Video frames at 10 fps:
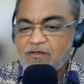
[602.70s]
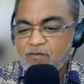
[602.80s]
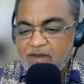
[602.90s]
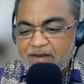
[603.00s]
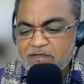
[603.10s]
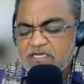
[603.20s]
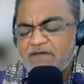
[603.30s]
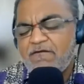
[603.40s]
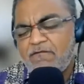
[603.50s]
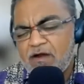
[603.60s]
you very much. Have
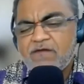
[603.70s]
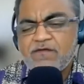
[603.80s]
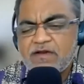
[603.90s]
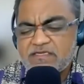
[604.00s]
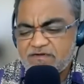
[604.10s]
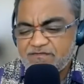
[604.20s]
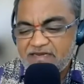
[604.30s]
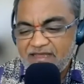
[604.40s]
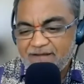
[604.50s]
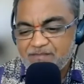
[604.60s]
a wonderful rest of the
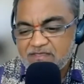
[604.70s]
day.